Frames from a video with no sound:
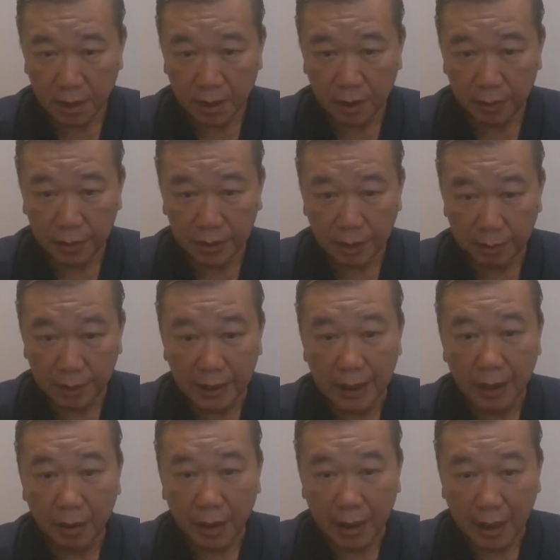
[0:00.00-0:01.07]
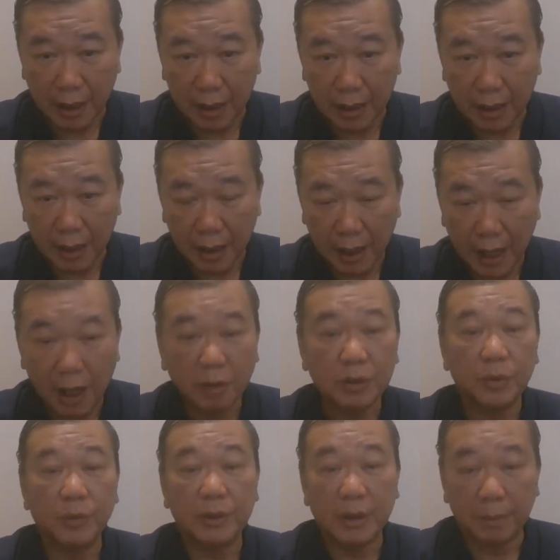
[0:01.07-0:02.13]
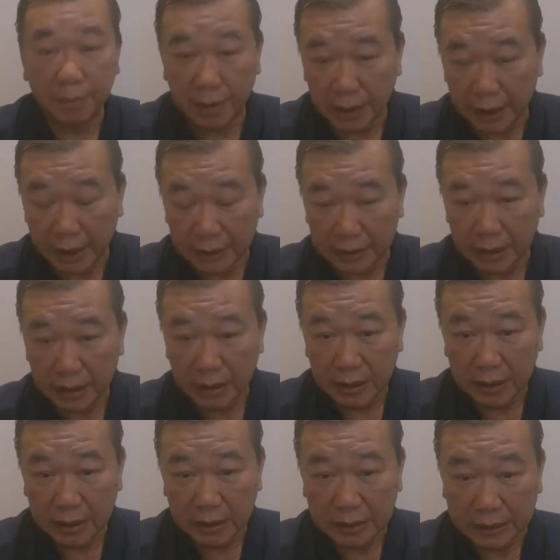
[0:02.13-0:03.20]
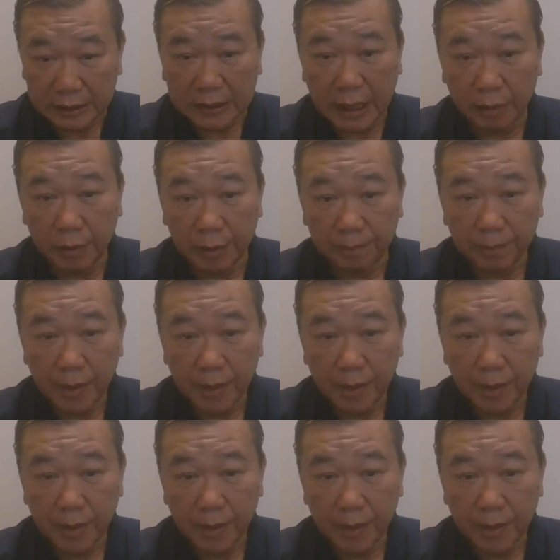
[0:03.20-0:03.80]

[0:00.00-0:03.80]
vitamin. How the vitamin is discovered?